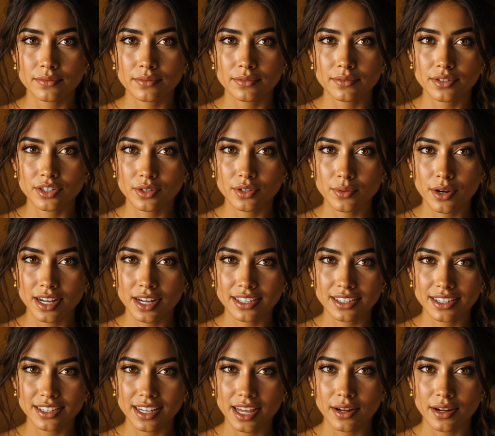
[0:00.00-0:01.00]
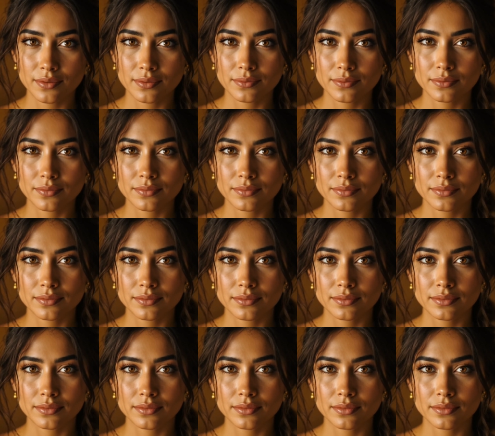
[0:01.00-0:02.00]
To rest now.
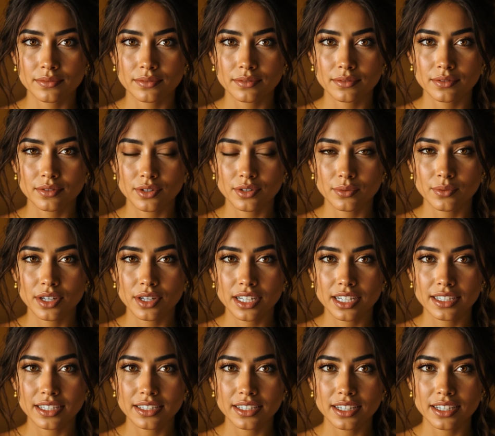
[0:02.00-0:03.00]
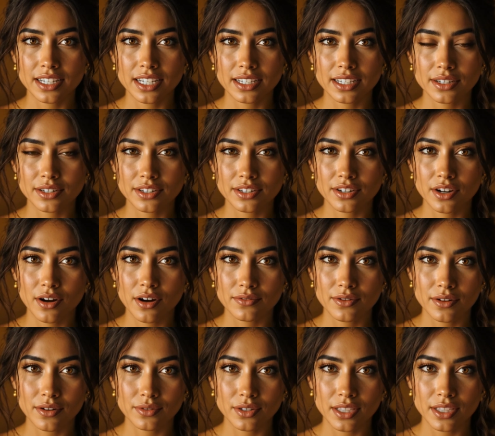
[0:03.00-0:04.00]
To release the need to solve
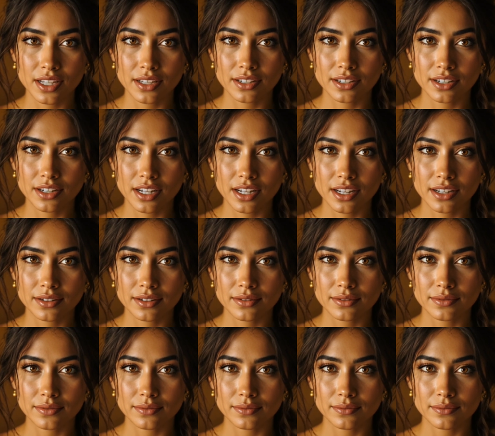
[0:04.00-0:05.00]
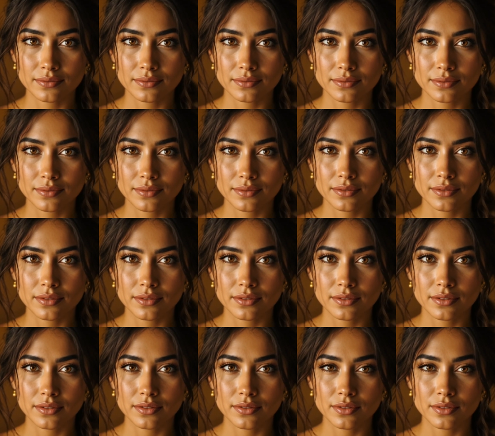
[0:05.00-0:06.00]
everything tonight.
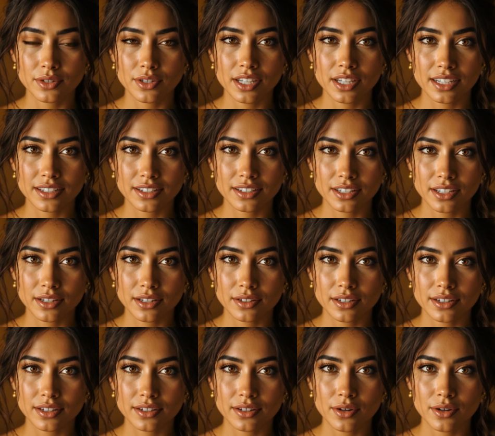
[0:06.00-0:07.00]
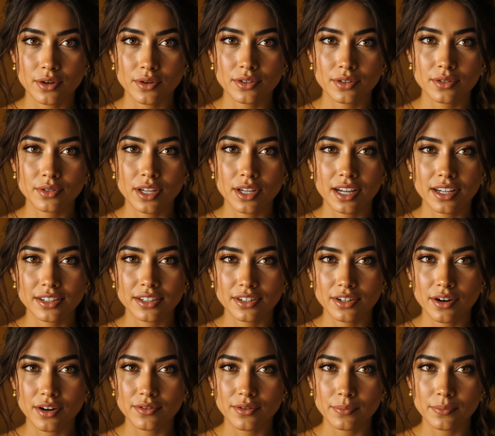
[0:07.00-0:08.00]
To let stillness hold you like a
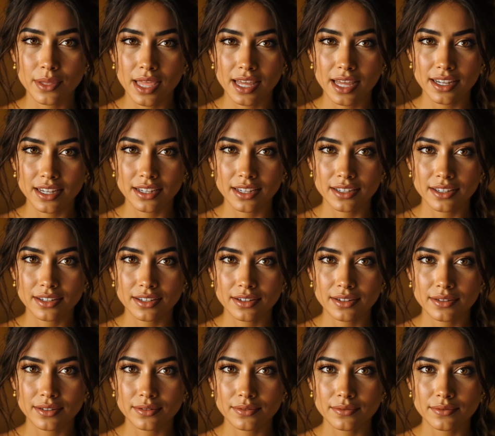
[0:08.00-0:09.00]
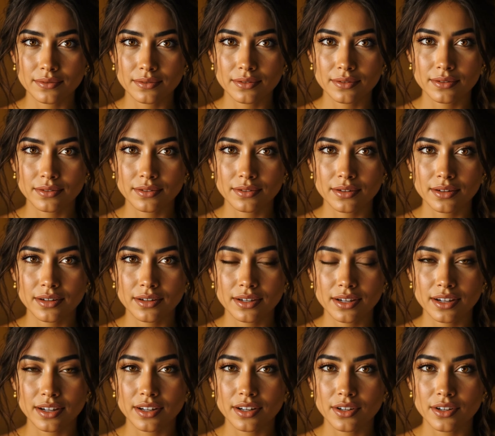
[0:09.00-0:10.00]
soft blanket.
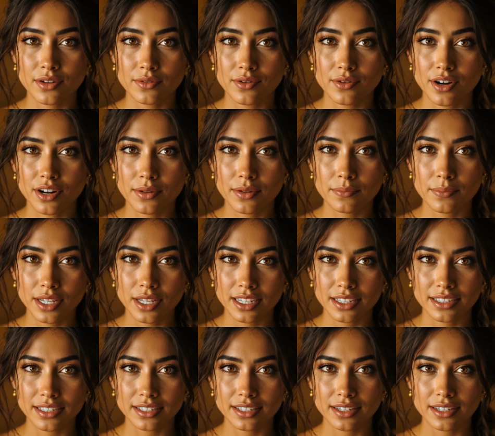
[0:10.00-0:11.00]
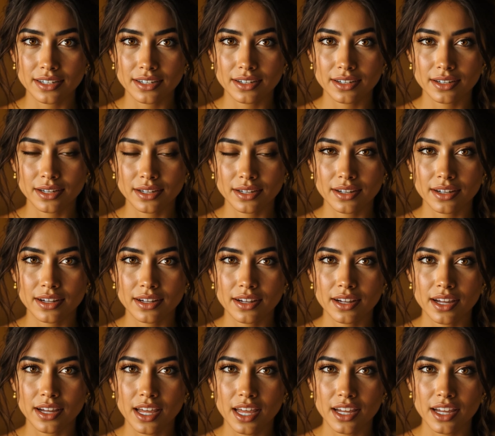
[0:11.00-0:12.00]
You've earned peace,
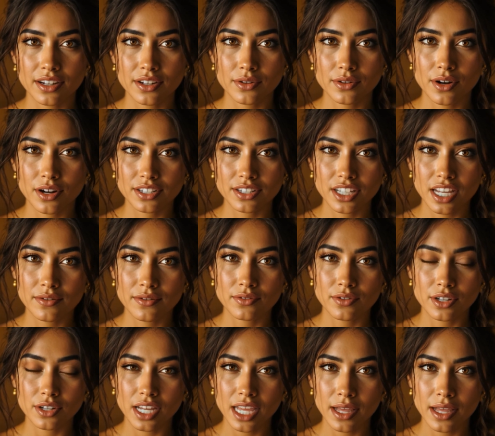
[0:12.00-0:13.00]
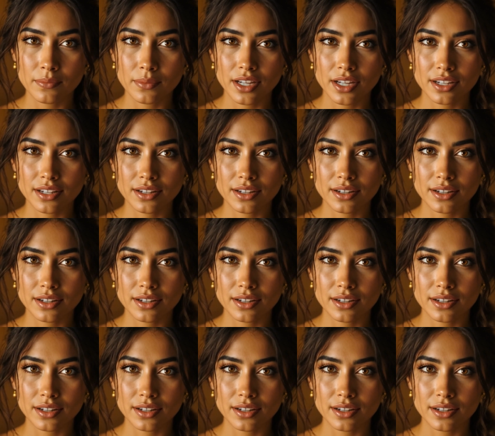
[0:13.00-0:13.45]
and you are safe to claim it.